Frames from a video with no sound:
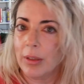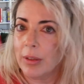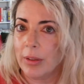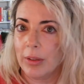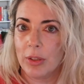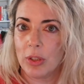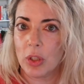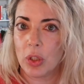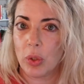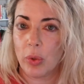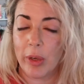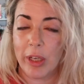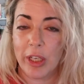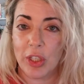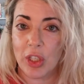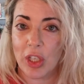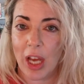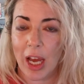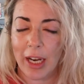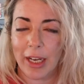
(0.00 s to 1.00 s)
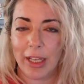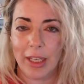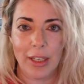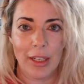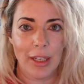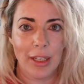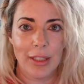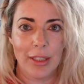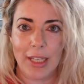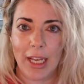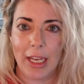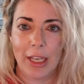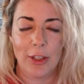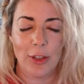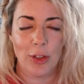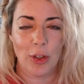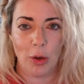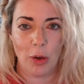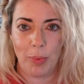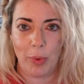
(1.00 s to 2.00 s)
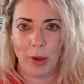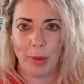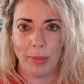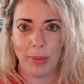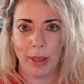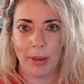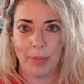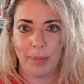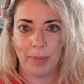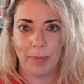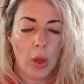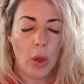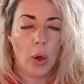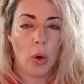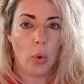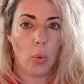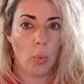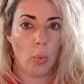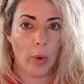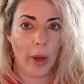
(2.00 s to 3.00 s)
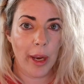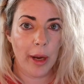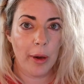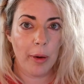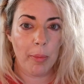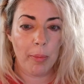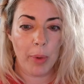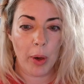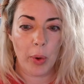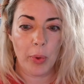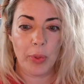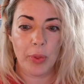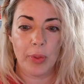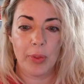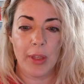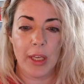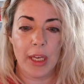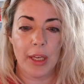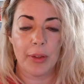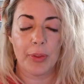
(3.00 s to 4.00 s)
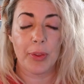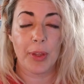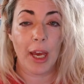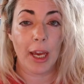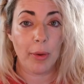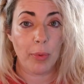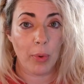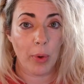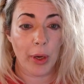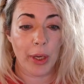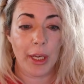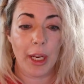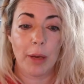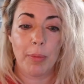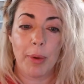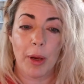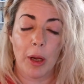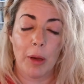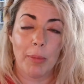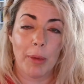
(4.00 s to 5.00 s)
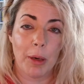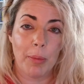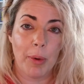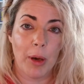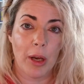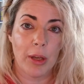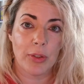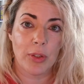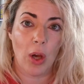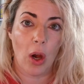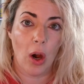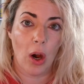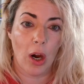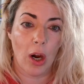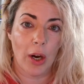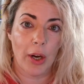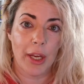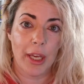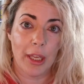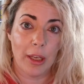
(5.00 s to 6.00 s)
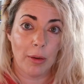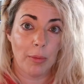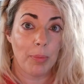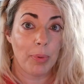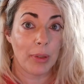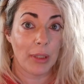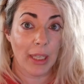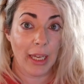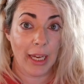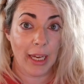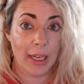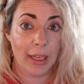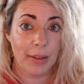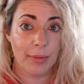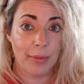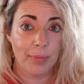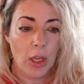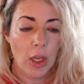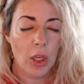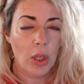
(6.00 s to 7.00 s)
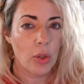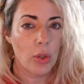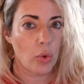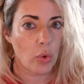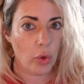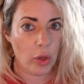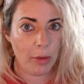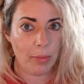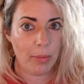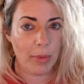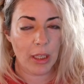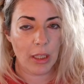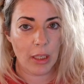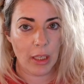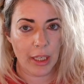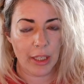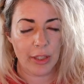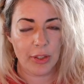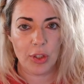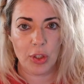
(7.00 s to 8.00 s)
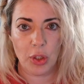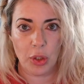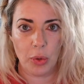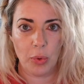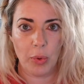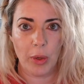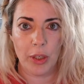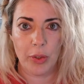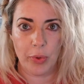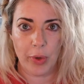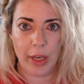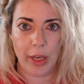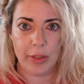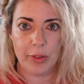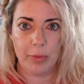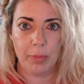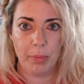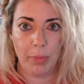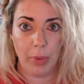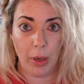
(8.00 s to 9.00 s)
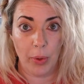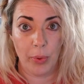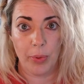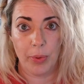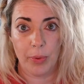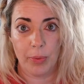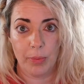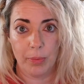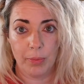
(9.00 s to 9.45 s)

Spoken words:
screenshot it, take it to your appointment. When both the thyroid and perimenopause are in play, treatment needs to address both.